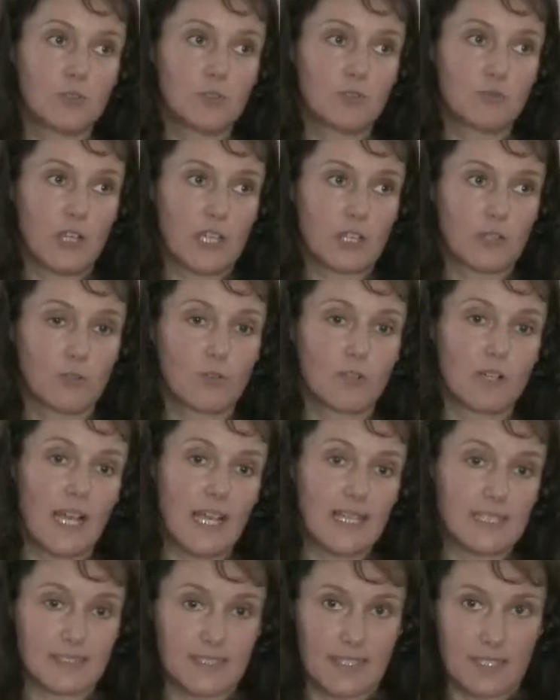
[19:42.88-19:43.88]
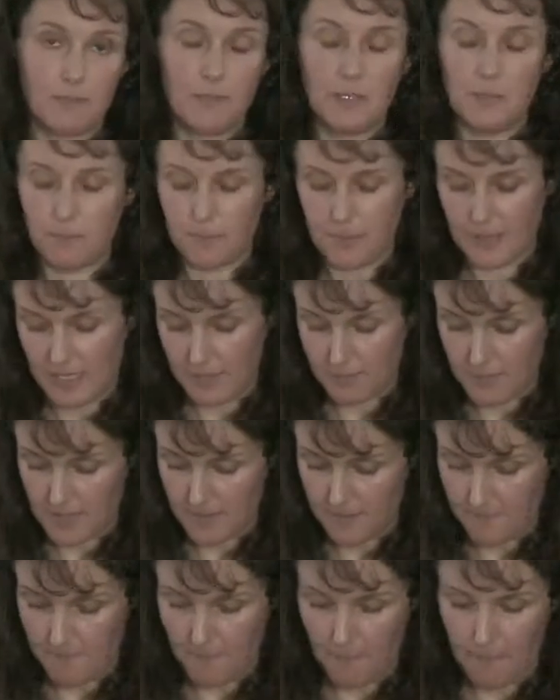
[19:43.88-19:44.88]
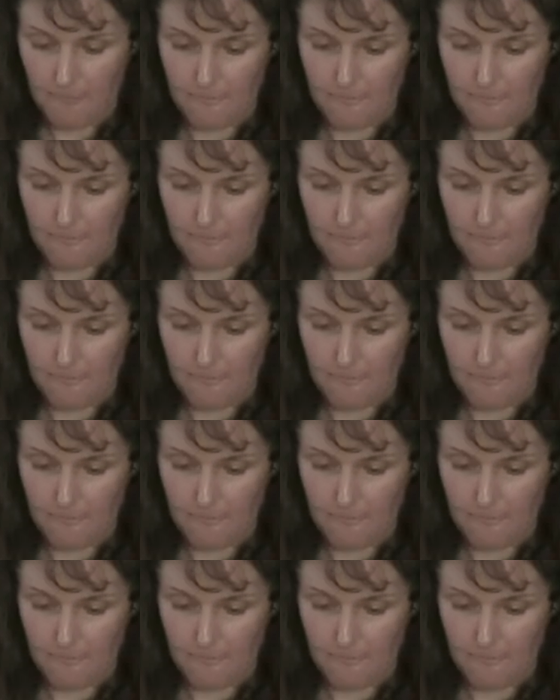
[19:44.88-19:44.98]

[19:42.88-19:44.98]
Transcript: could recognize them in Bremen.